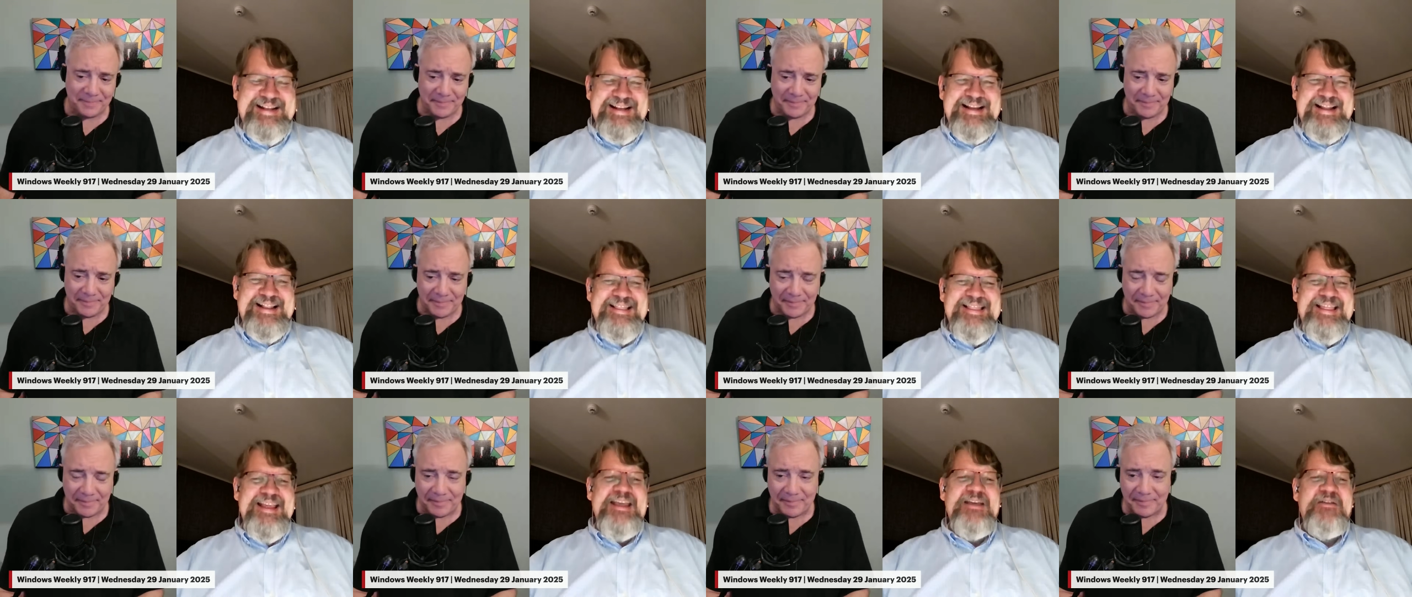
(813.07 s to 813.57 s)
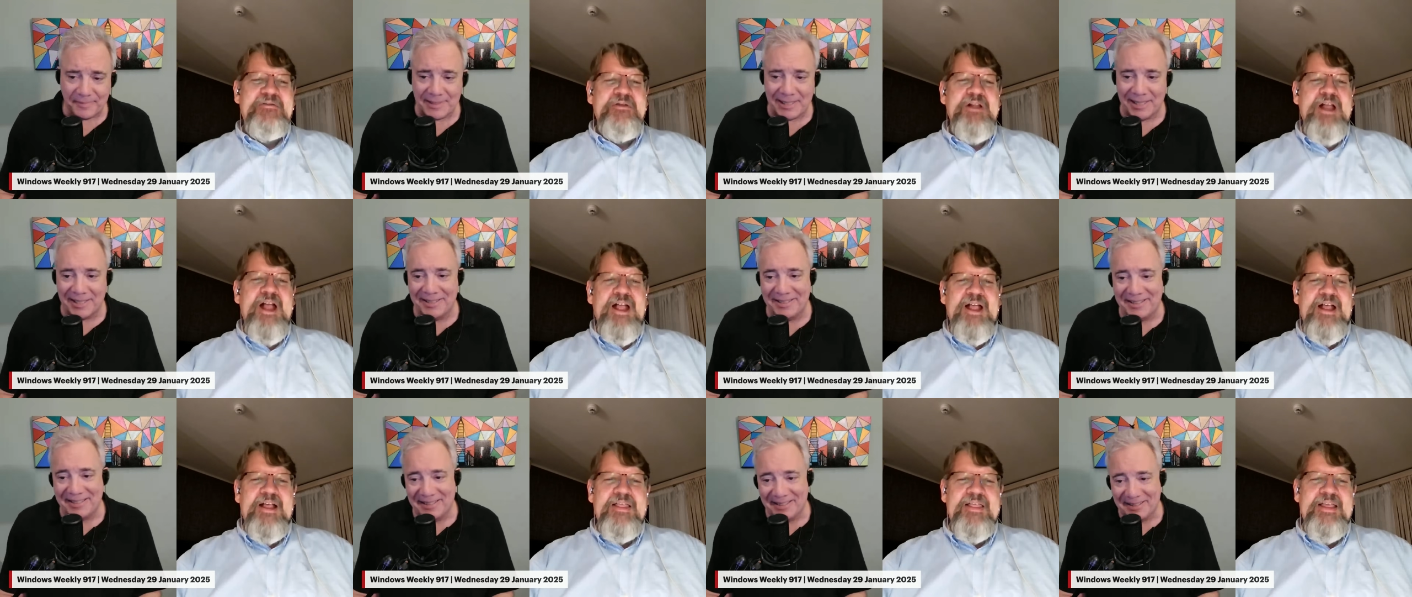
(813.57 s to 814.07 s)
Speaker 1: I think you
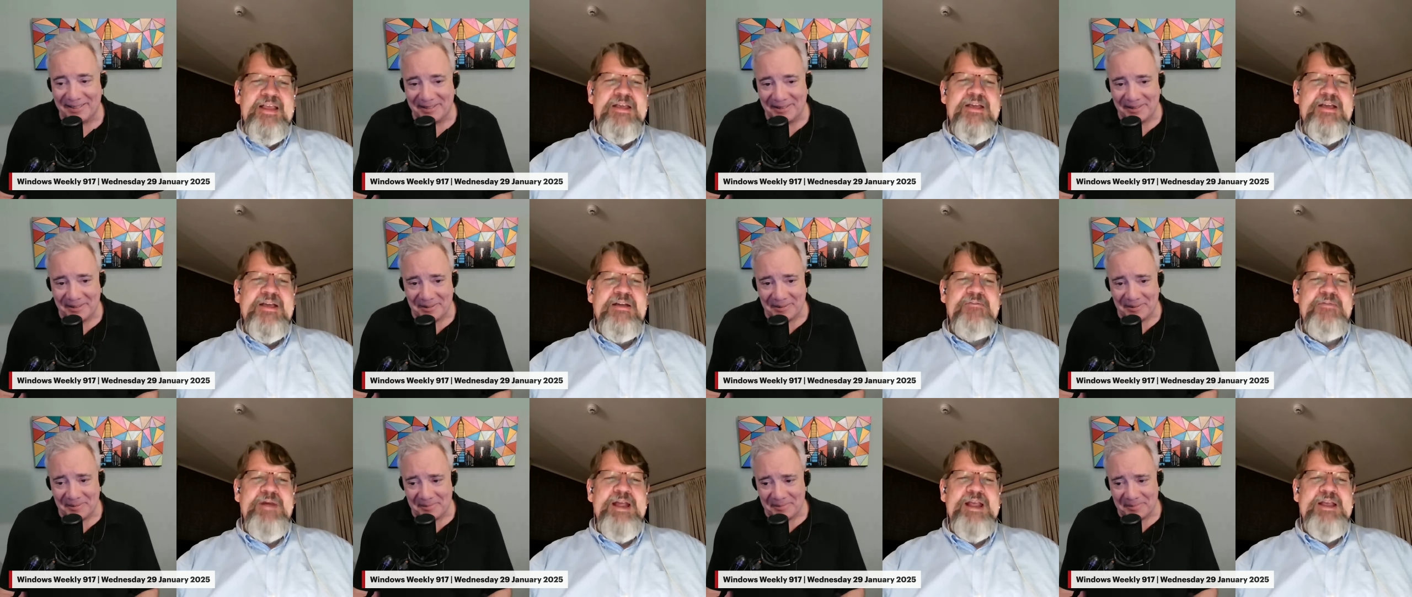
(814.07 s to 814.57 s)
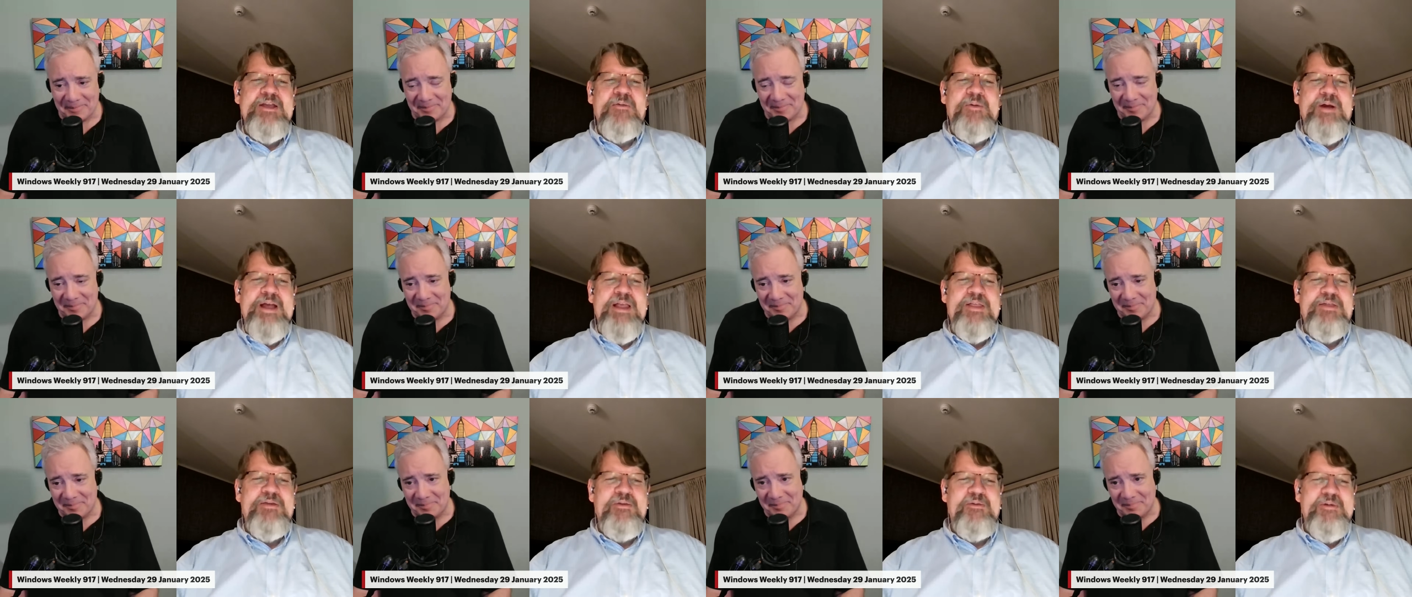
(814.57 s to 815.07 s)
I think you can make your
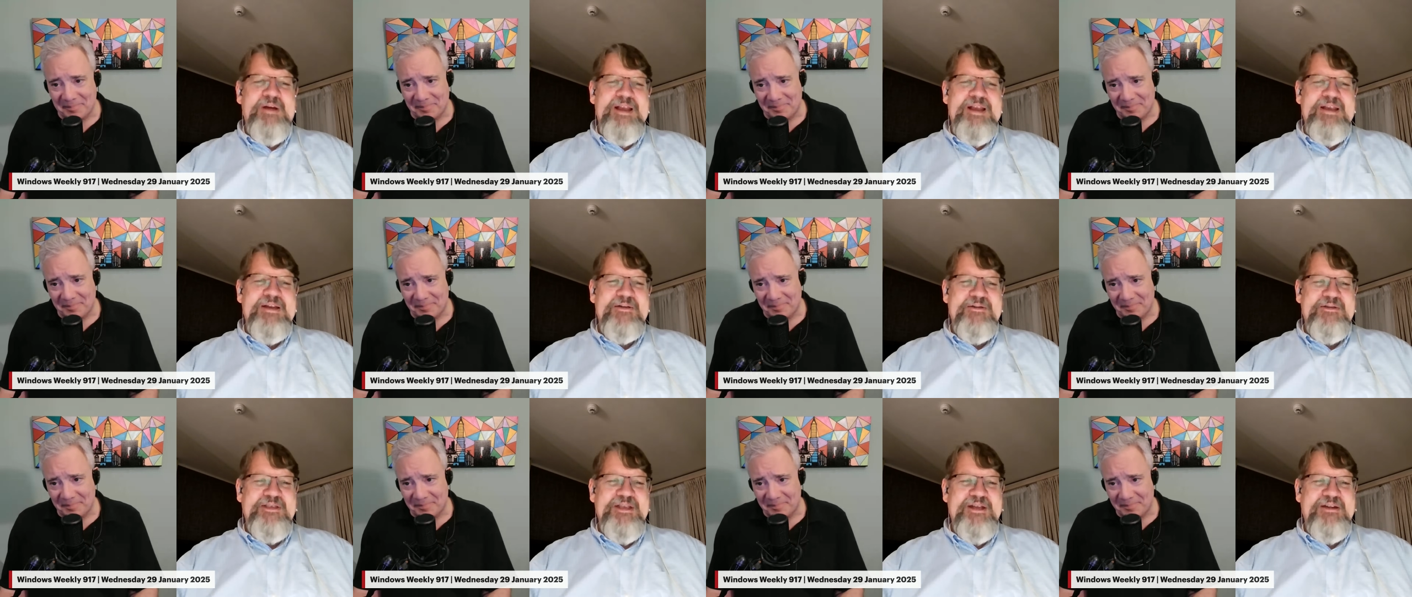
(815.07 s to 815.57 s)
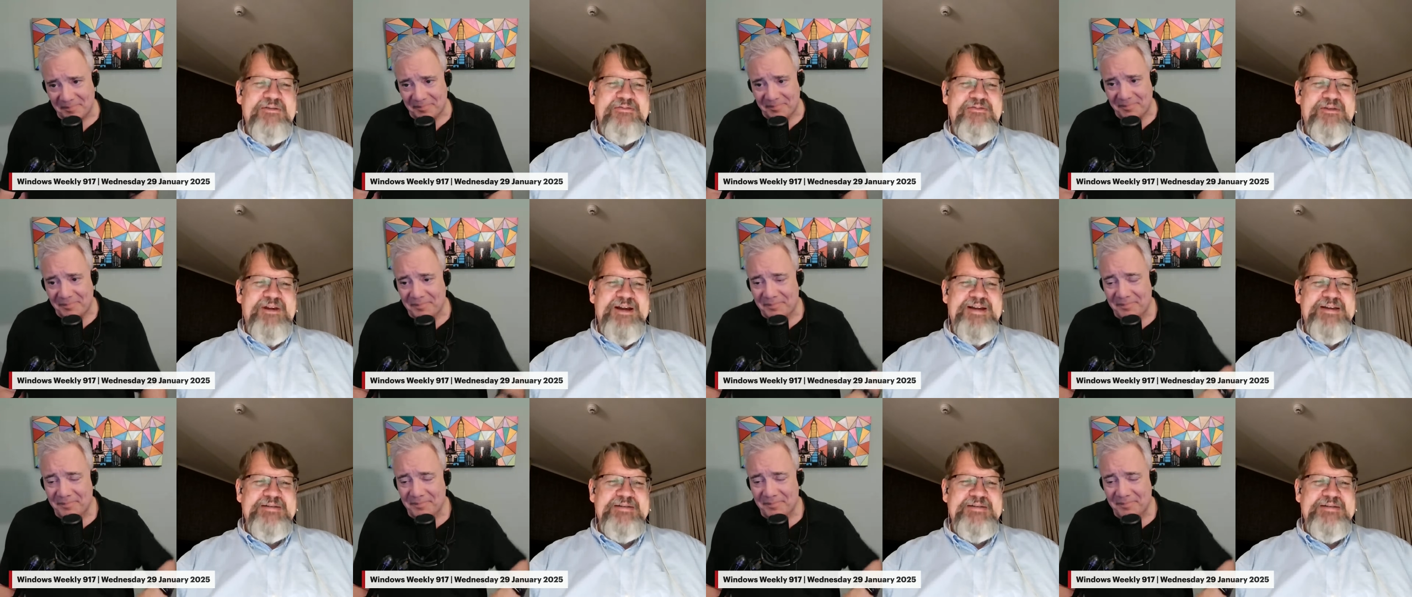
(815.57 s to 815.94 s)
way through Windows there, friend.